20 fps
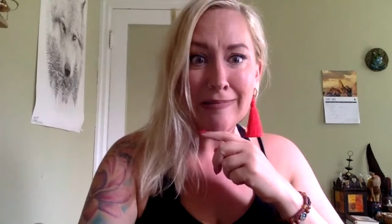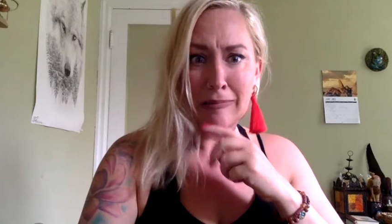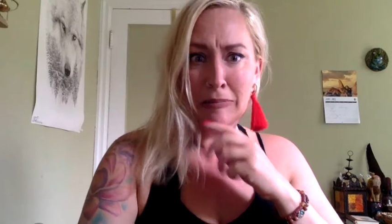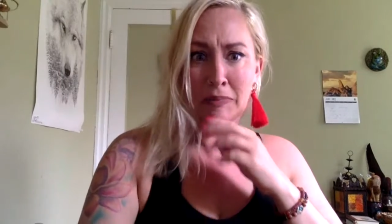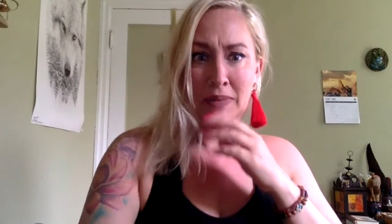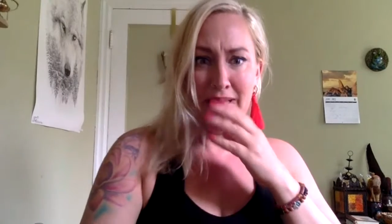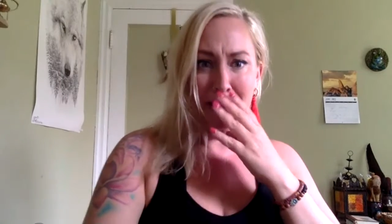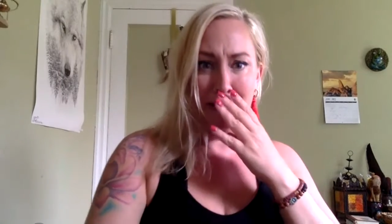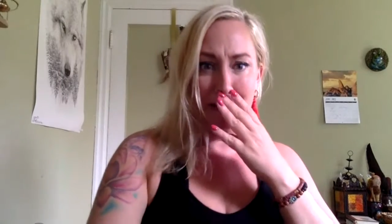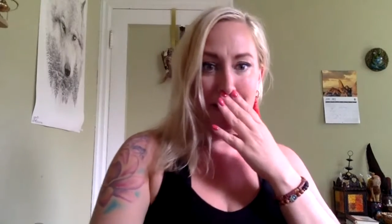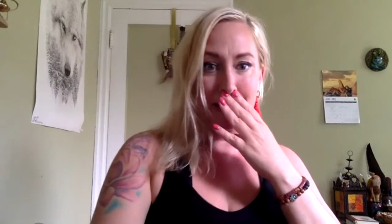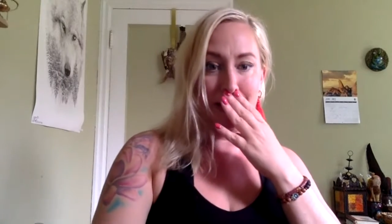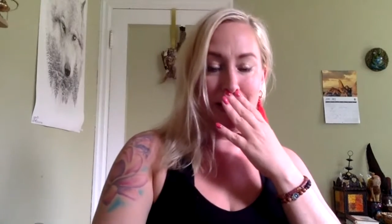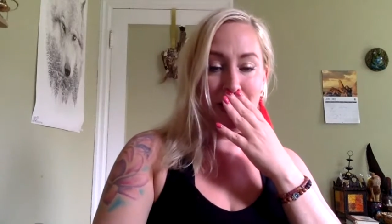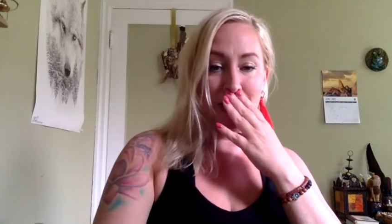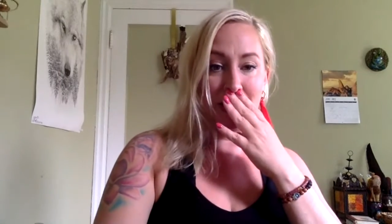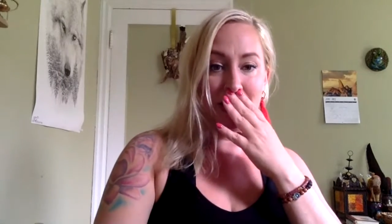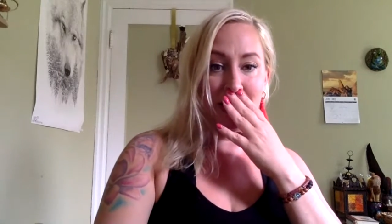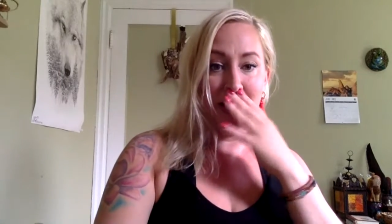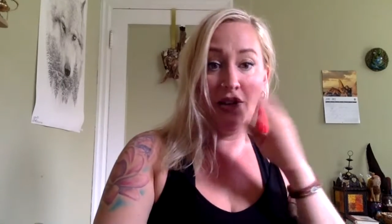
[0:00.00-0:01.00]
Oh my
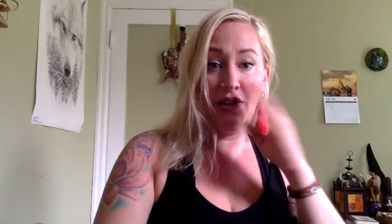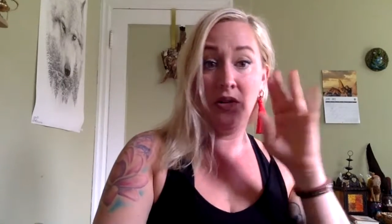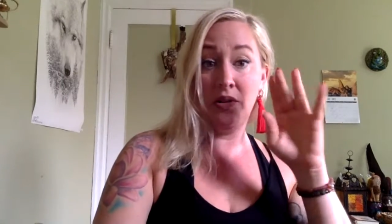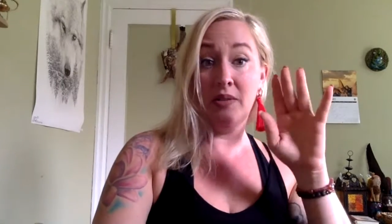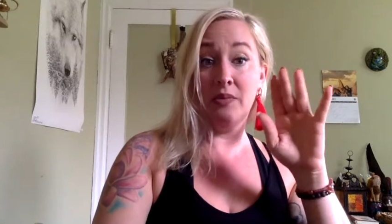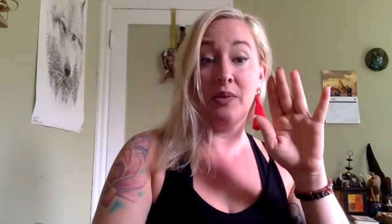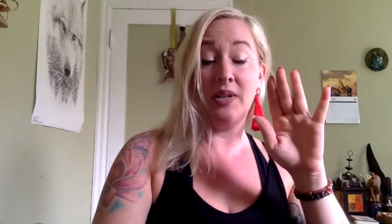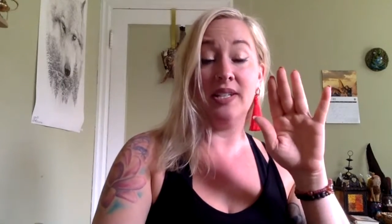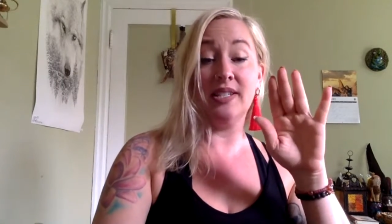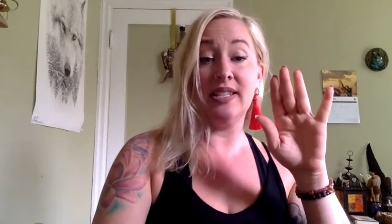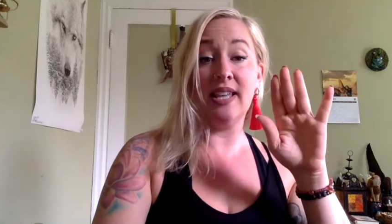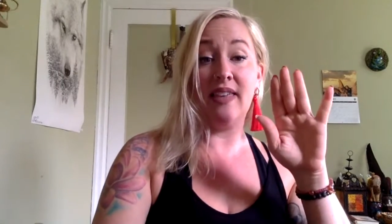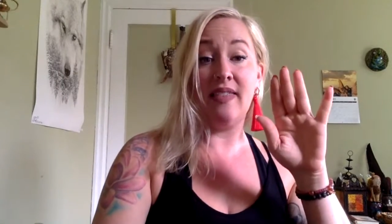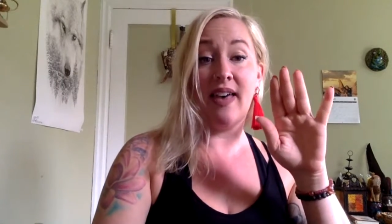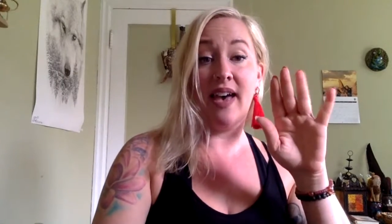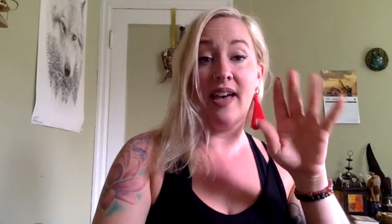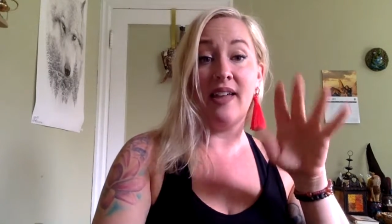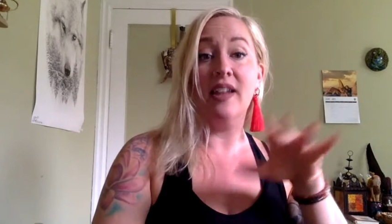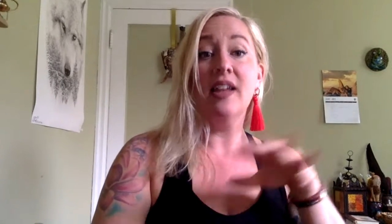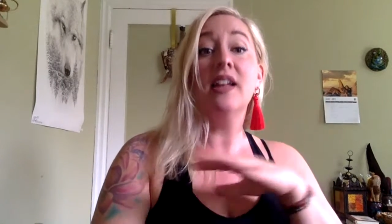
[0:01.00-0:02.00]
gosh, I don't even want to say
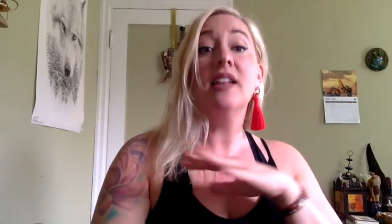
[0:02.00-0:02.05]
that.